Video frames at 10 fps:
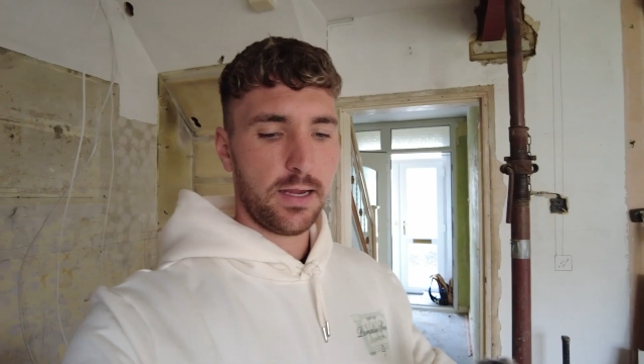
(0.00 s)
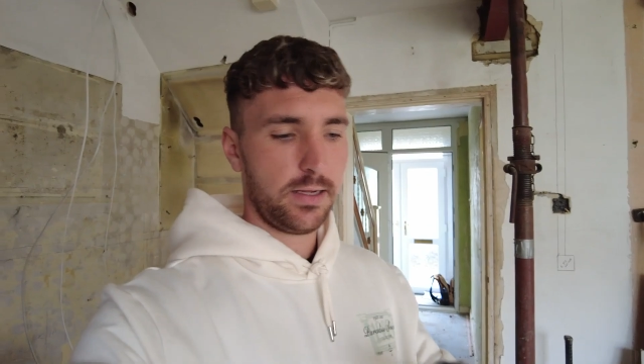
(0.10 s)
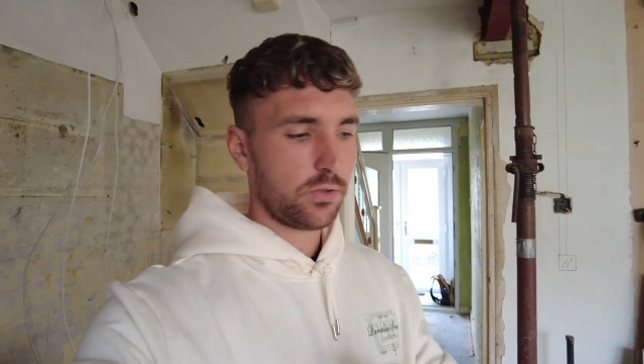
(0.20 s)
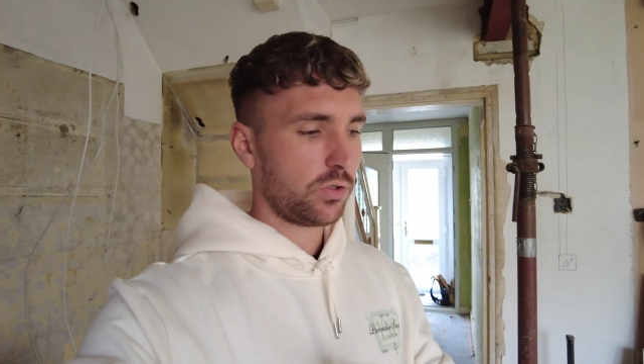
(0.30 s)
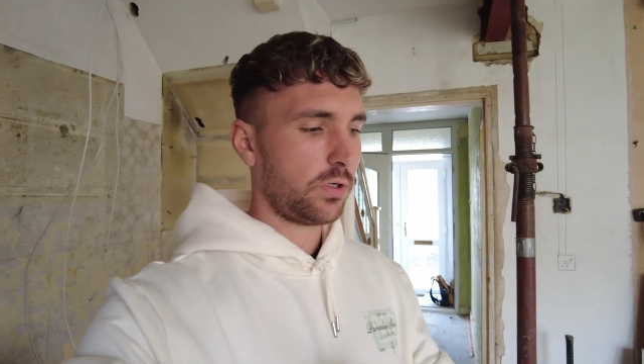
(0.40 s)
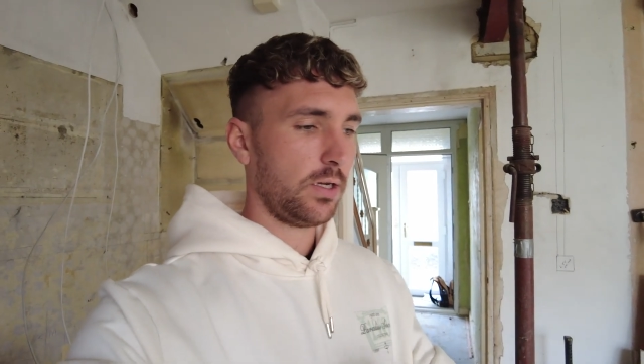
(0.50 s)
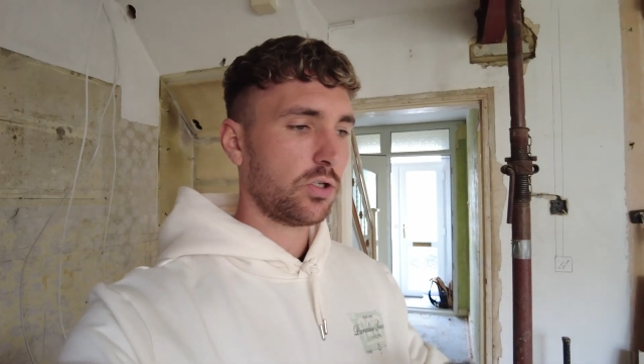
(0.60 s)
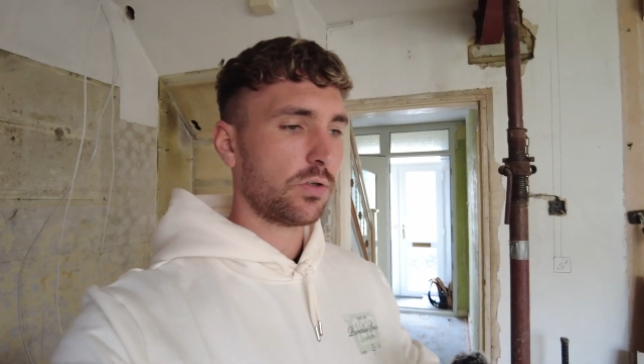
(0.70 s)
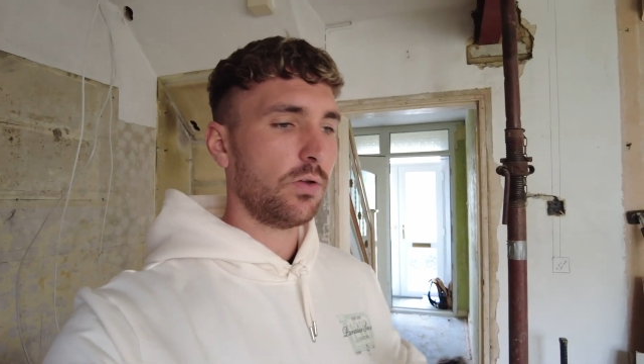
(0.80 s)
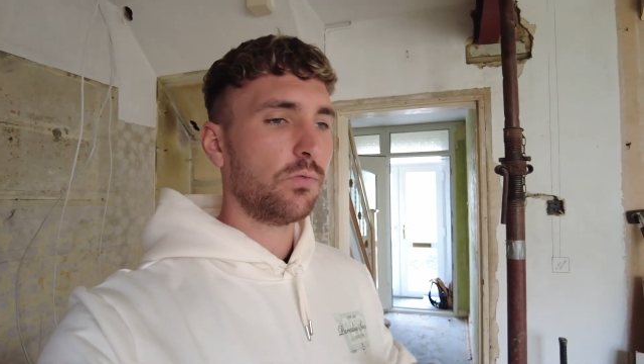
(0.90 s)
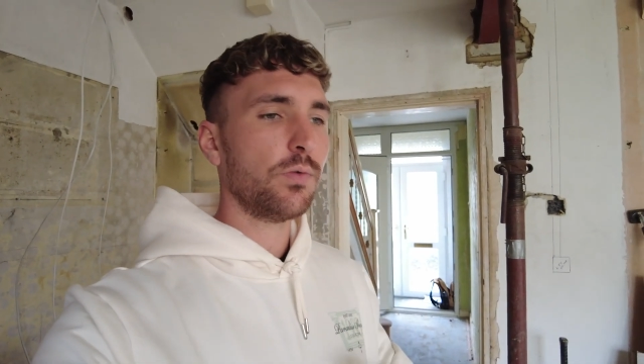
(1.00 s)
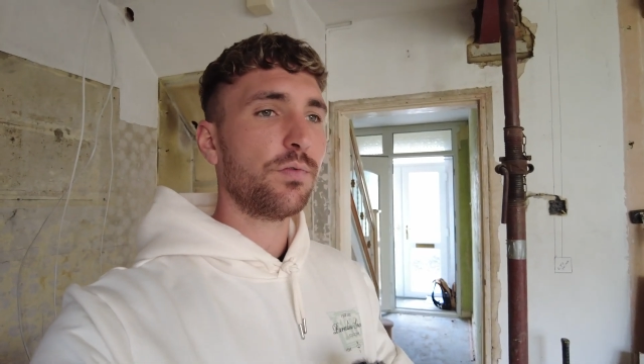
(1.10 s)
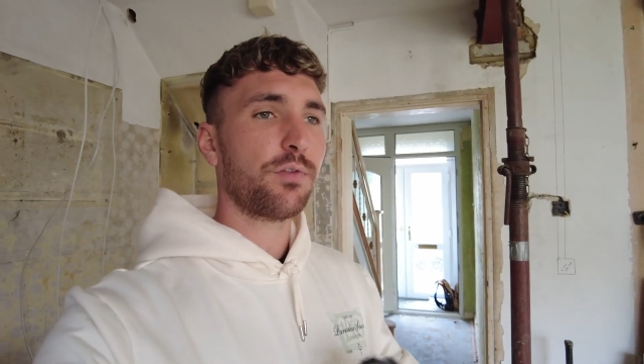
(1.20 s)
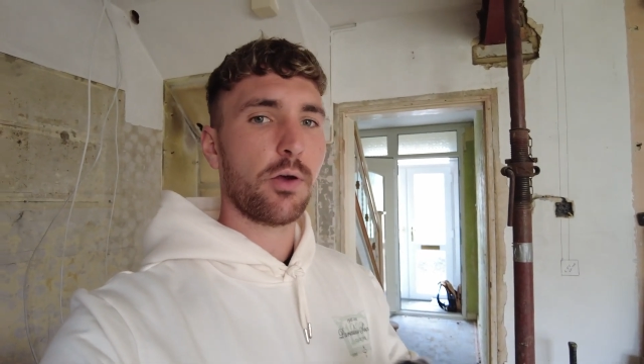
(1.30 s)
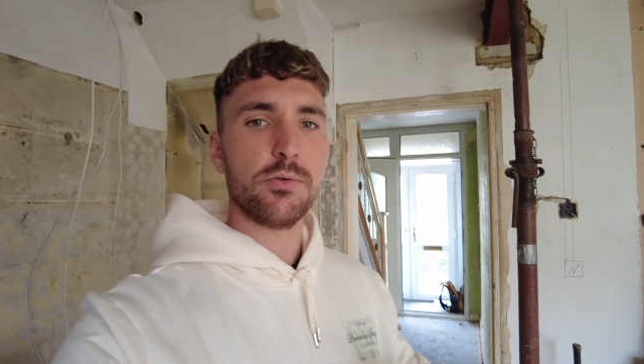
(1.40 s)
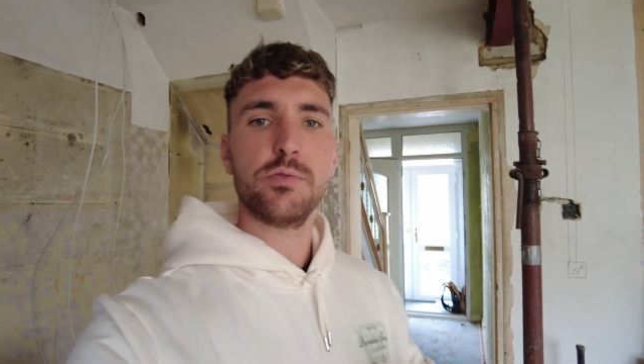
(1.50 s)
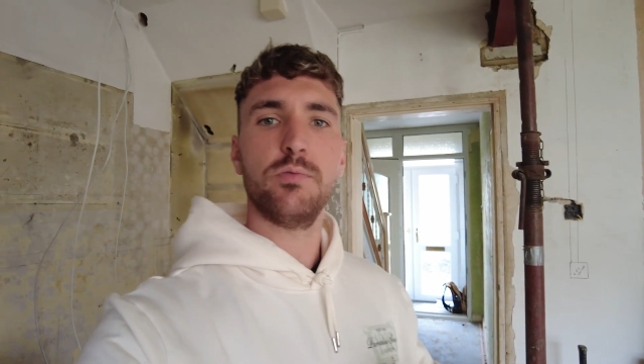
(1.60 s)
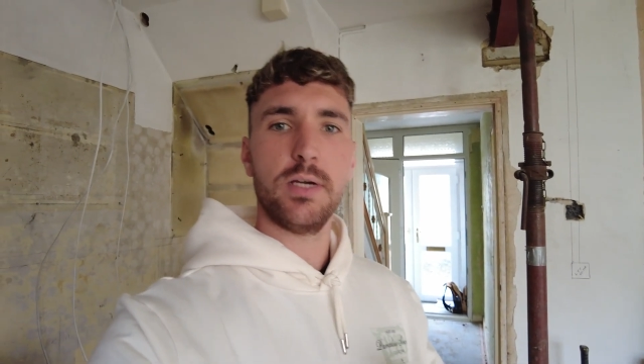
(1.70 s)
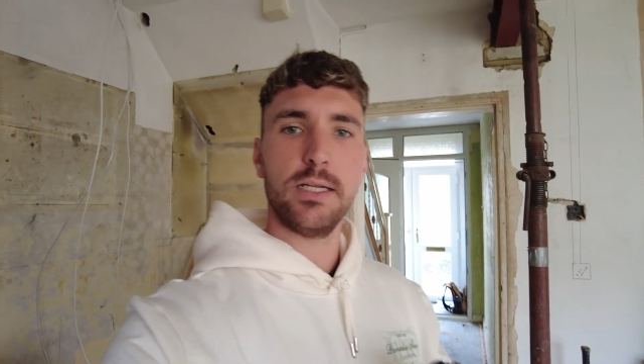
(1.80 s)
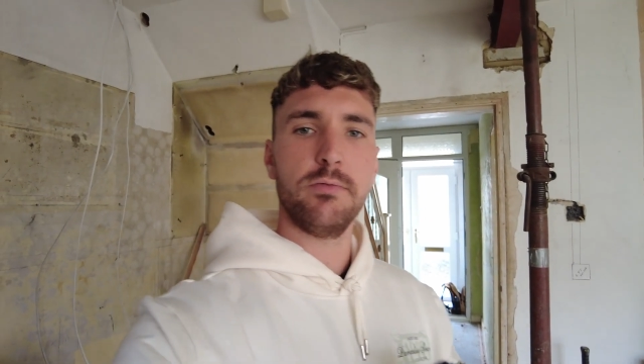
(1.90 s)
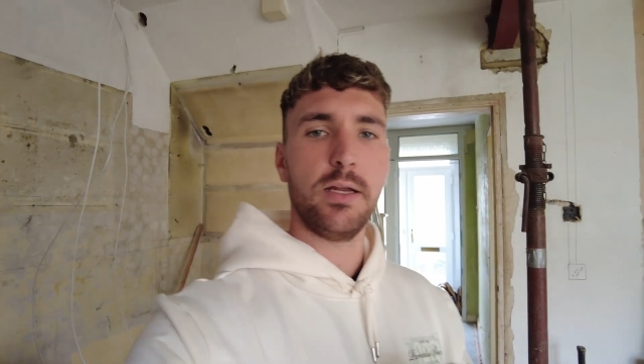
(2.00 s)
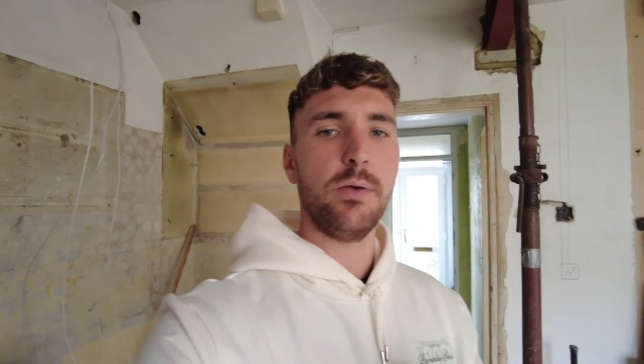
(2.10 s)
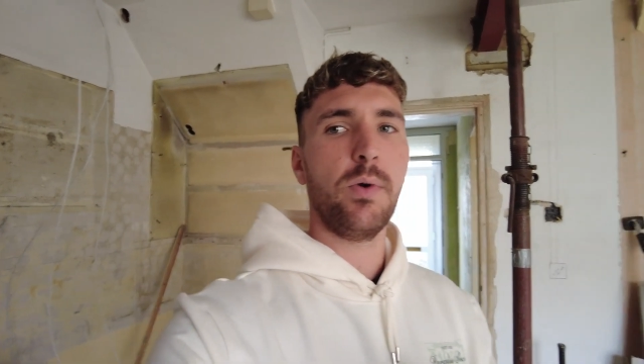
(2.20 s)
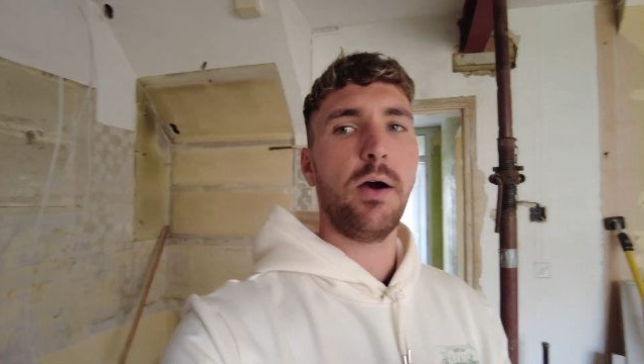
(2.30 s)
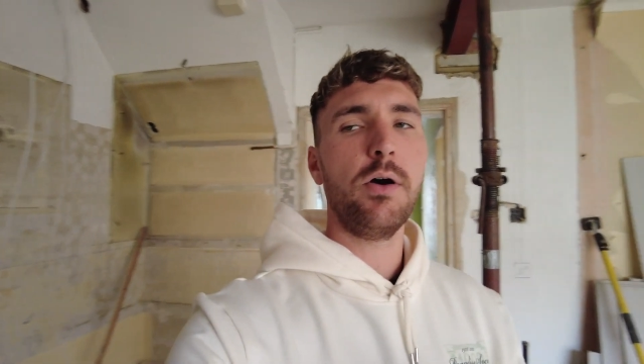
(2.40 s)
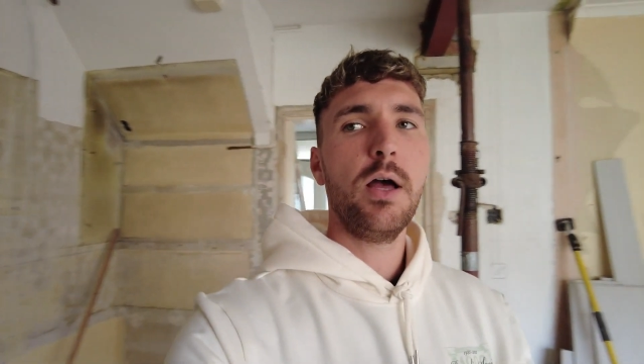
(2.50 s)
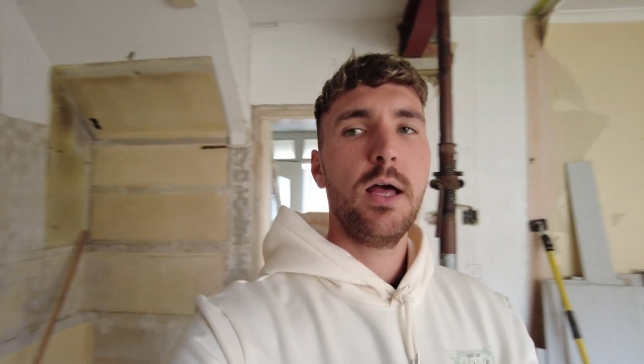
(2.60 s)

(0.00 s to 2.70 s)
and it just the room flows really, really well.